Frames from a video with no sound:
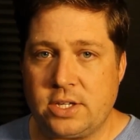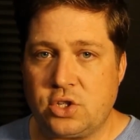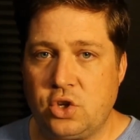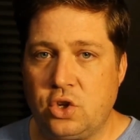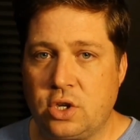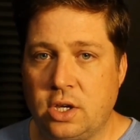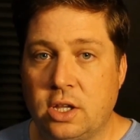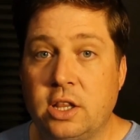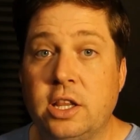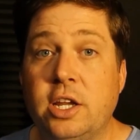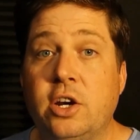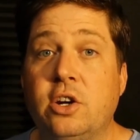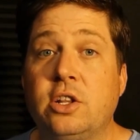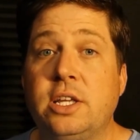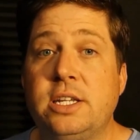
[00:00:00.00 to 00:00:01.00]
so you can
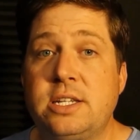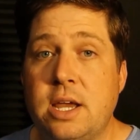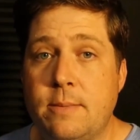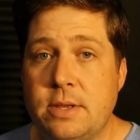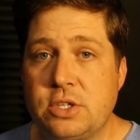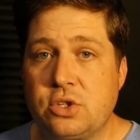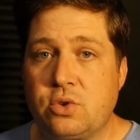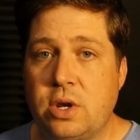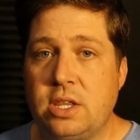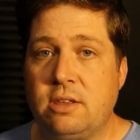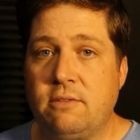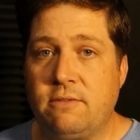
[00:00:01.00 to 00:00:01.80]
clearly demonstrate the